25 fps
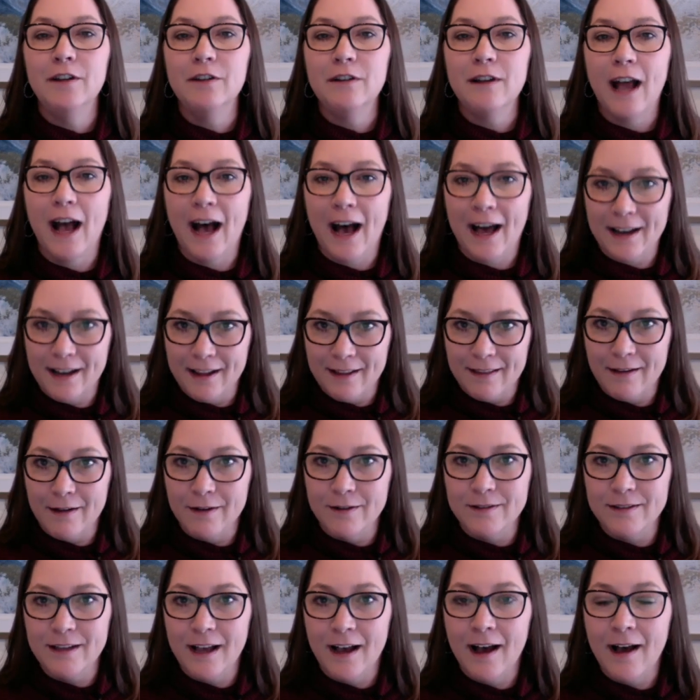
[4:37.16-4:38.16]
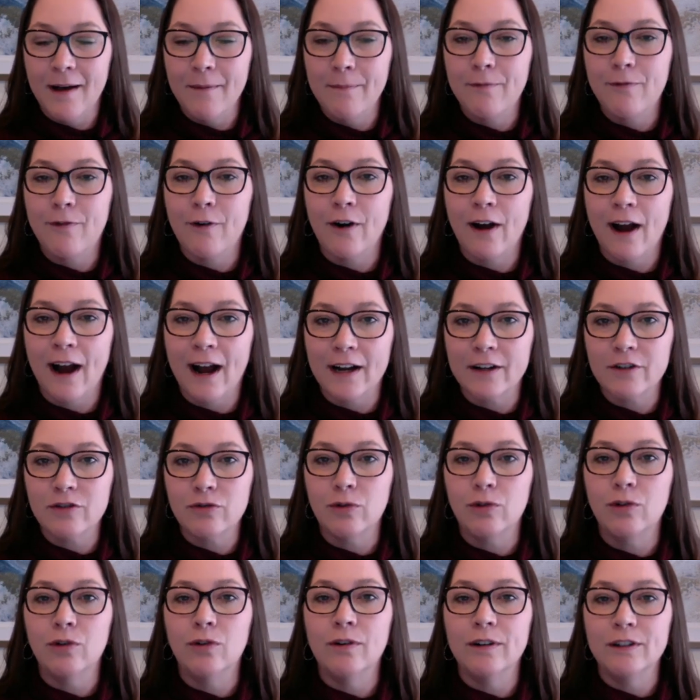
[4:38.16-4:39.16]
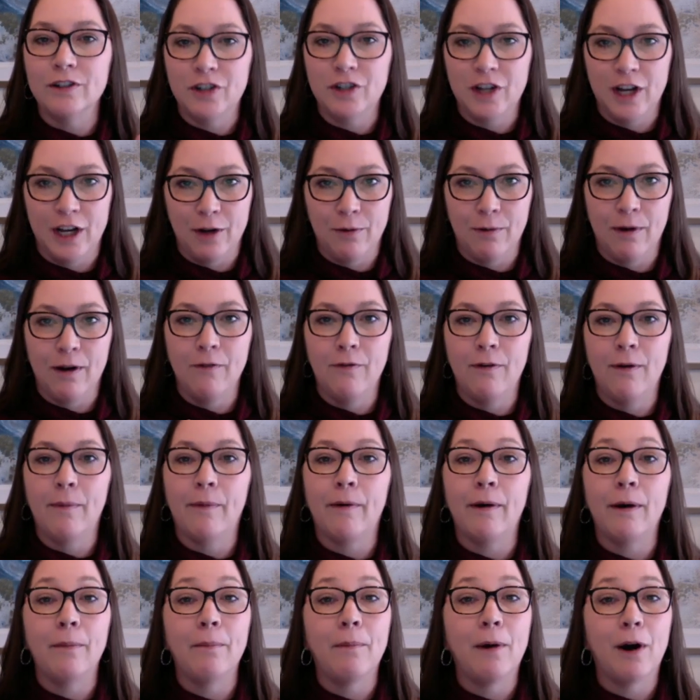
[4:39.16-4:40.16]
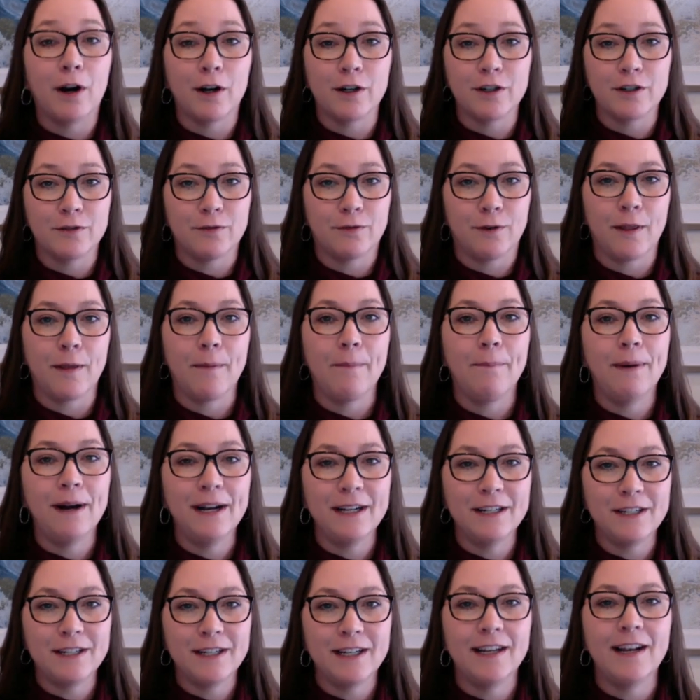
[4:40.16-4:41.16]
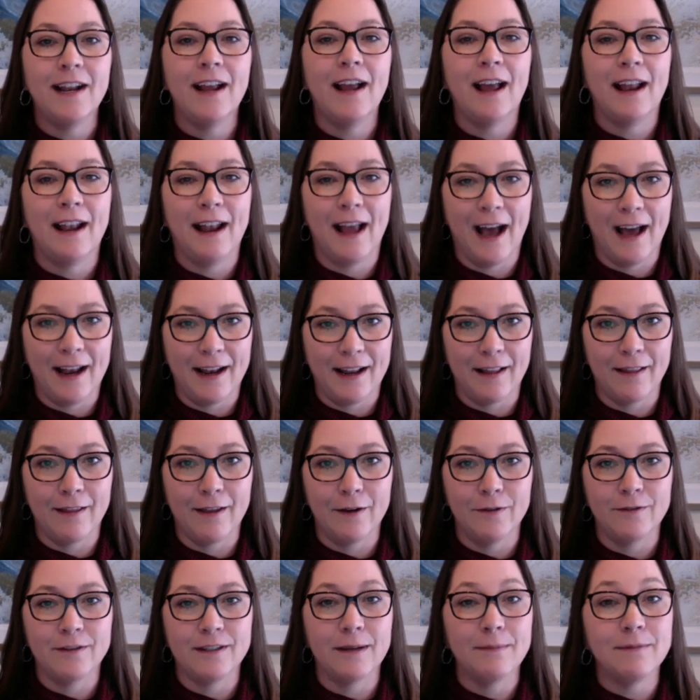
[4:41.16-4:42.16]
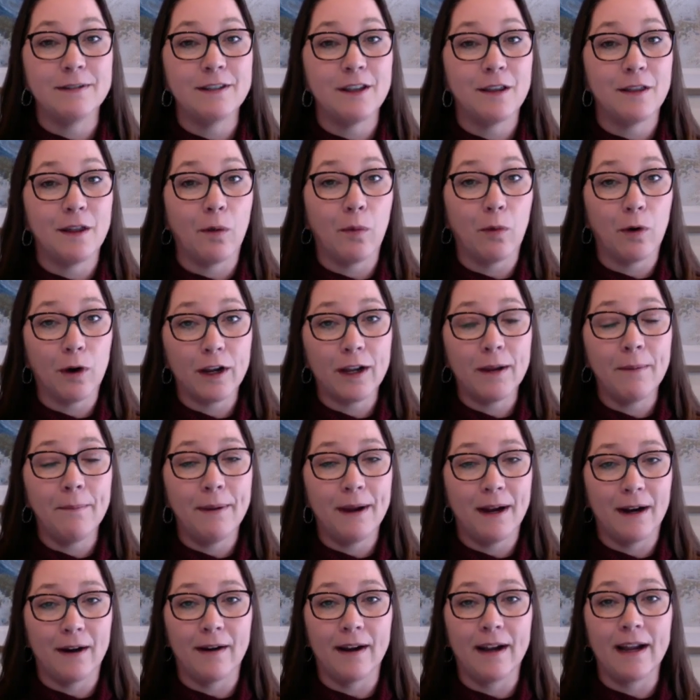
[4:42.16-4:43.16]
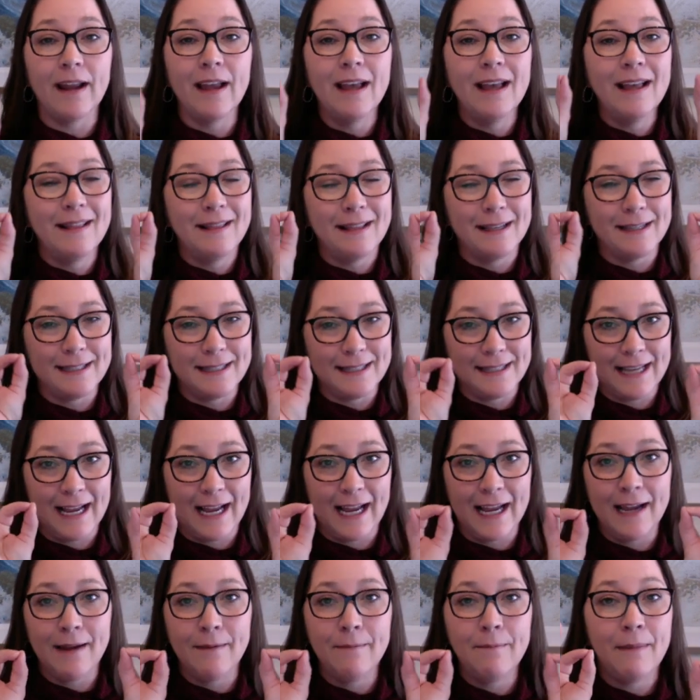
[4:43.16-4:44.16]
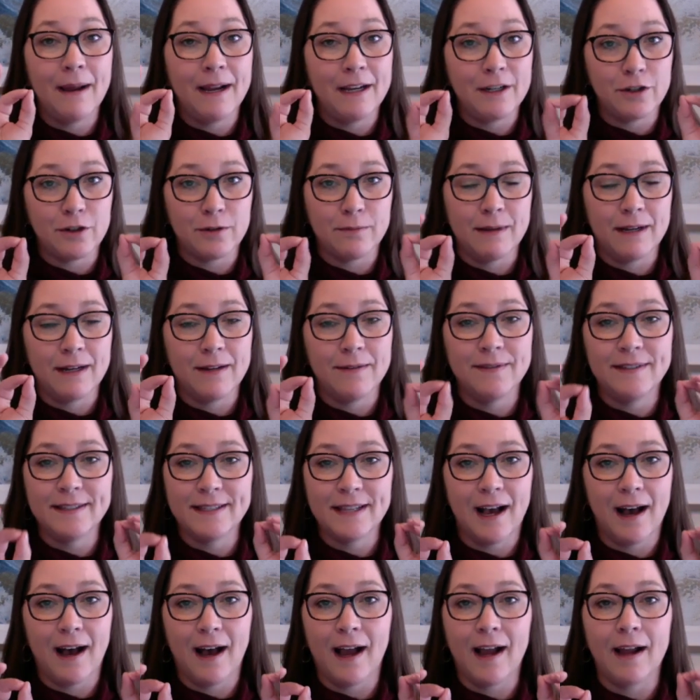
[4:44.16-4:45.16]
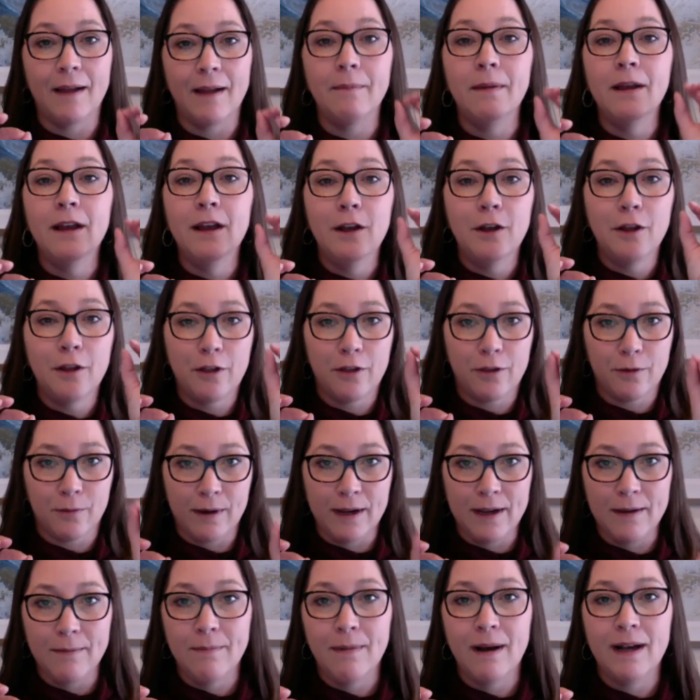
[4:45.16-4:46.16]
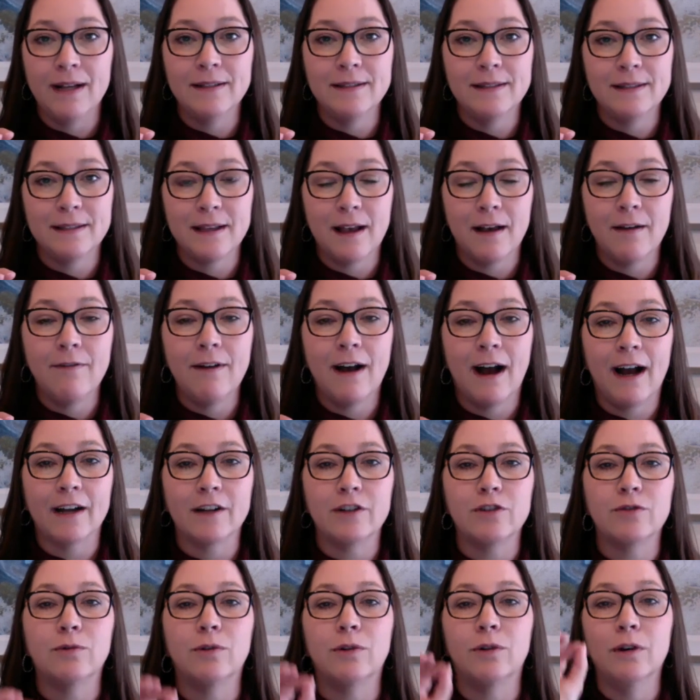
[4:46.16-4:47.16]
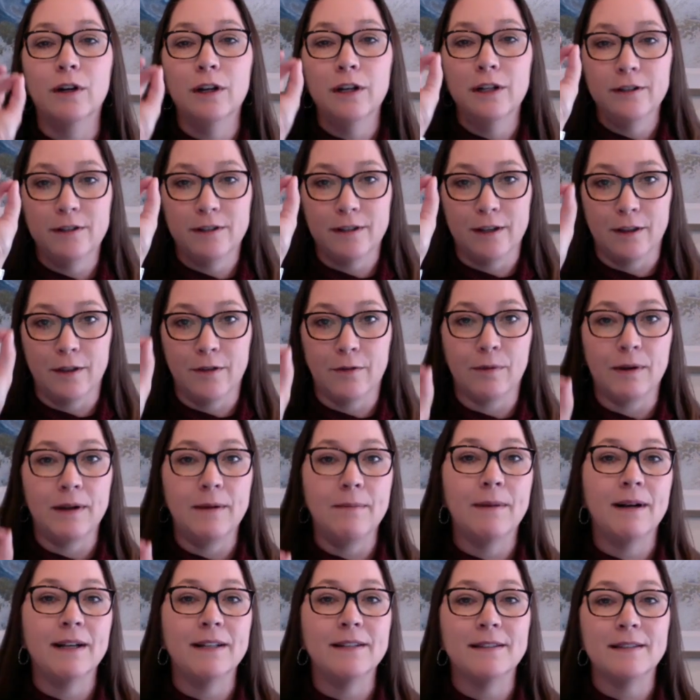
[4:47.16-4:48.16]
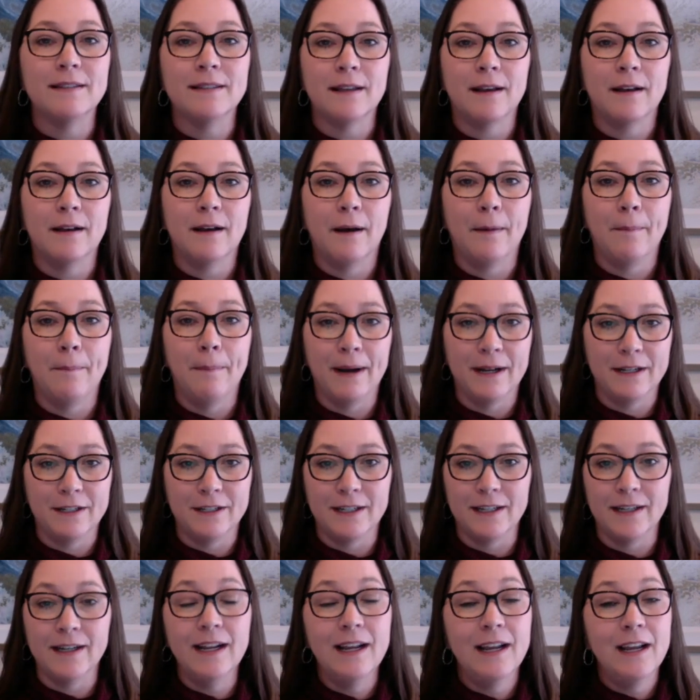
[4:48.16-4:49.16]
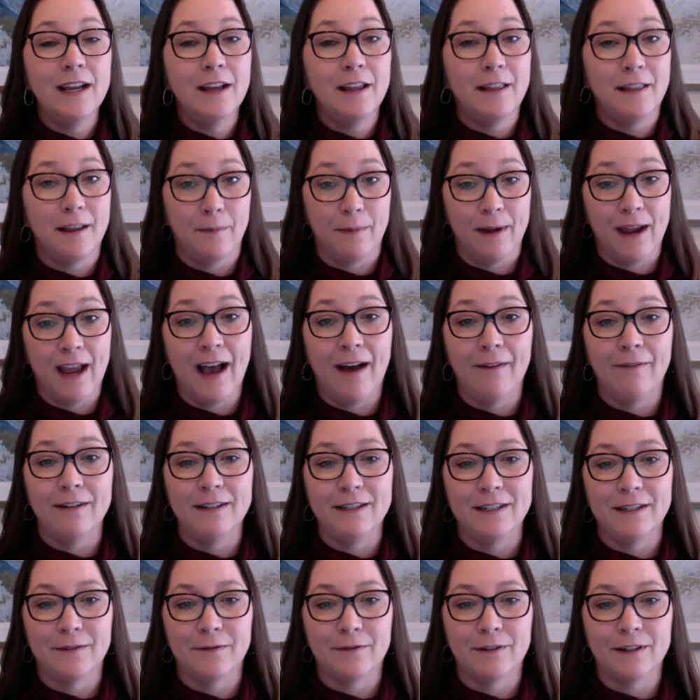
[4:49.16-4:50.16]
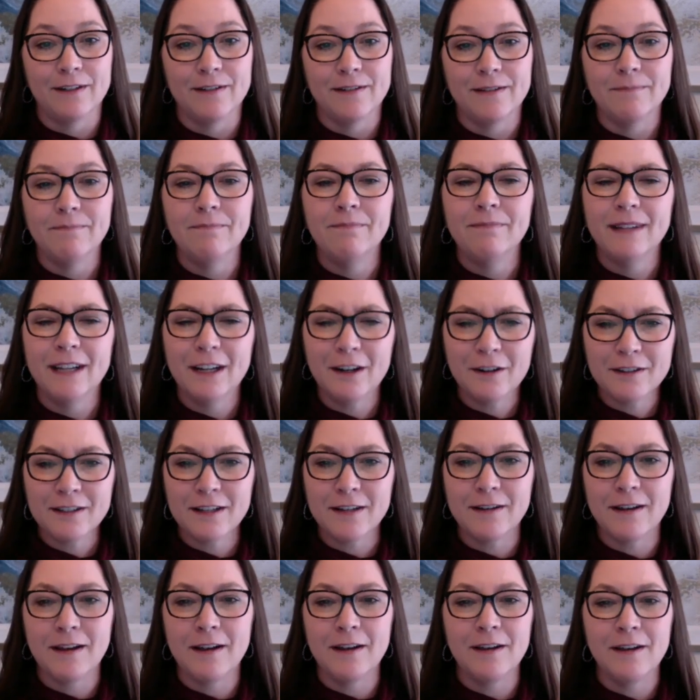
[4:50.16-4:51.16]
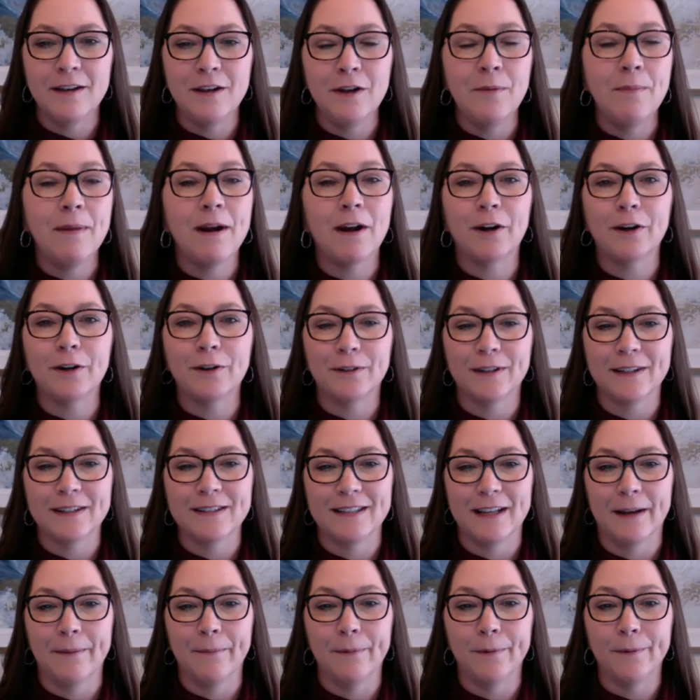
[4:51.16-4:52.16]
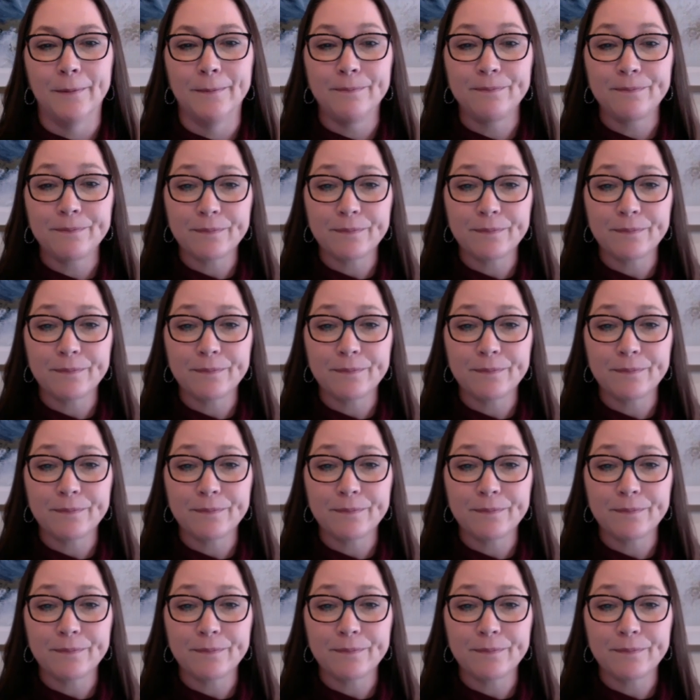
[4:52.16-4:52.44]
adding those up for actual January, February, March for the budget, and adding those up so that we're comparing the same measurement of time, 3 months of actual to 3 months of budget. Then we have a difference. Here's a numerical example.